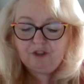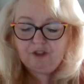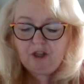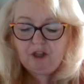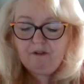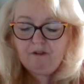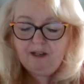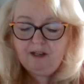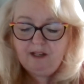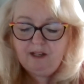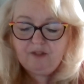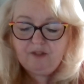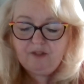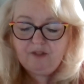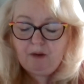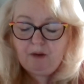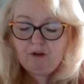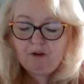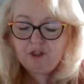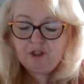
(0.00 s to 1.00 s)
alternative
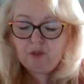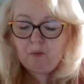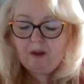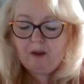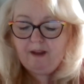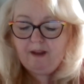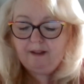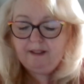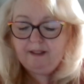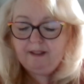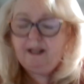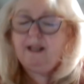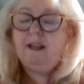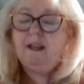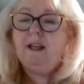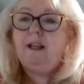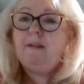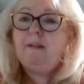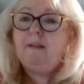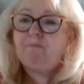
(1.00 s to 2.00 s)
spirituality
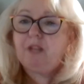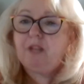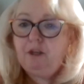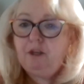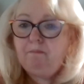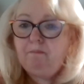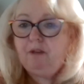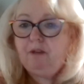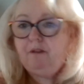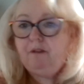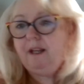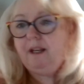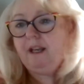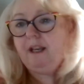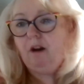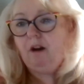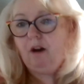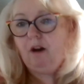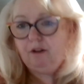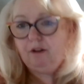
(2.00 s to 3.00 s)
community
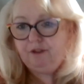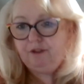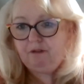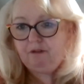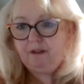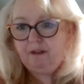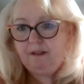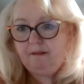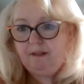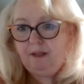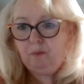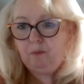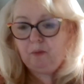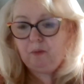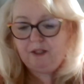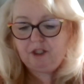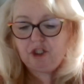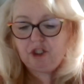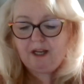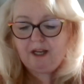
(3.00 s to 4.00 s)
cauldron in
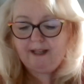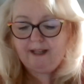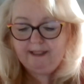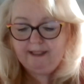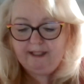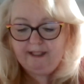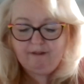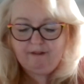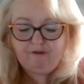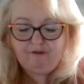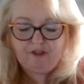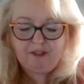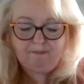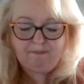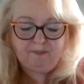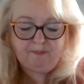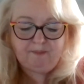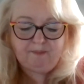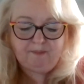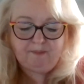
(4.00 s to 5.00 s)
which I lived.
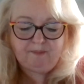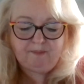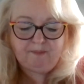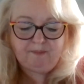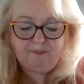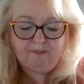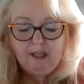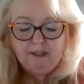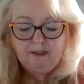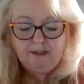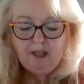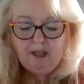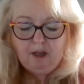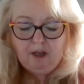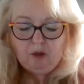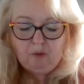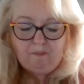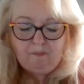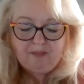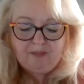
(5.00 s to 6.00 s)

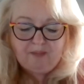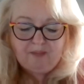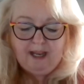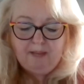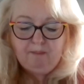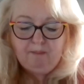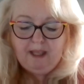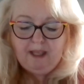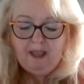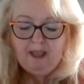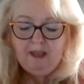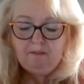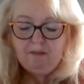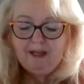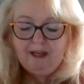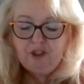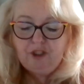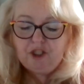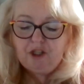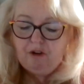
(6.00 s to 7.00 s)
So I began
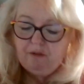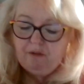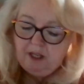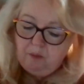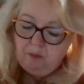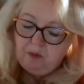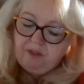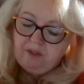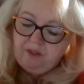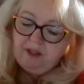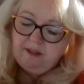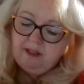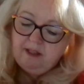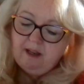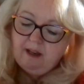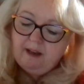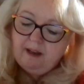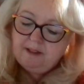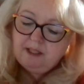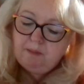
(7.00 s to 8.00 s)
my journey within
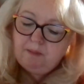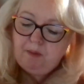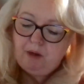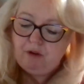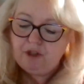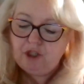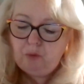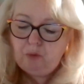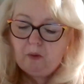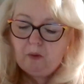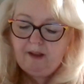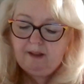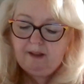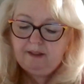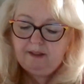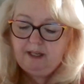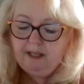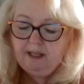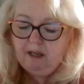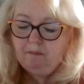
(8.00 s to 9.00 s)
goddess
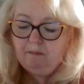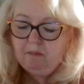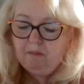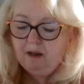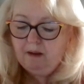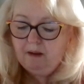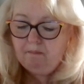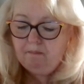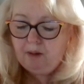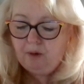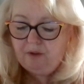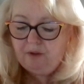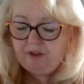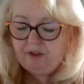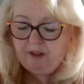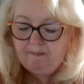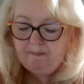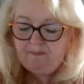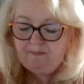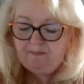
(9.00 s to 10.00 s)
spirituality among both